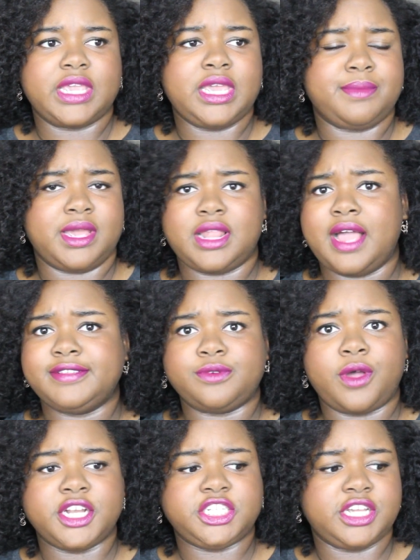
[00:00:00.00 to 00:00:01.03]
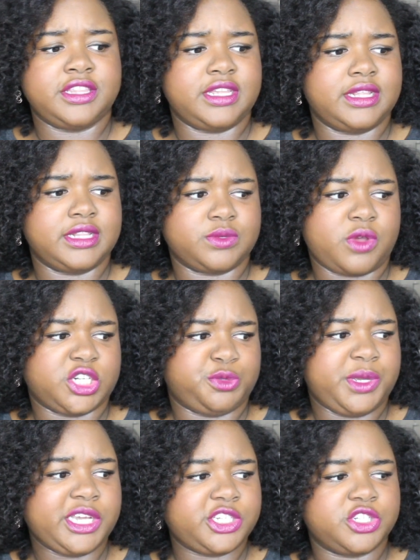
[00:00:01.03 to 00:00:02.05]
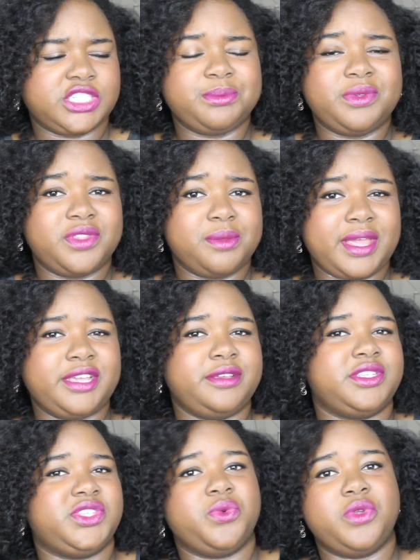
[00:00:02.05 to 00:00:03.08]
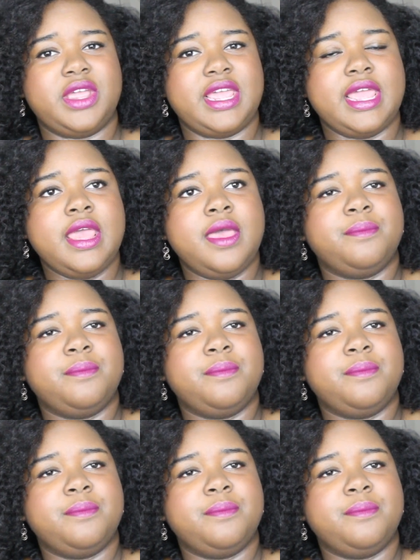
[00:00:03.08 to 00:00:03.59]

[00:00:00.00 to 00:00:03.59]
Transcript: In my live swatch, and then in the swatch picture some of them I used 3,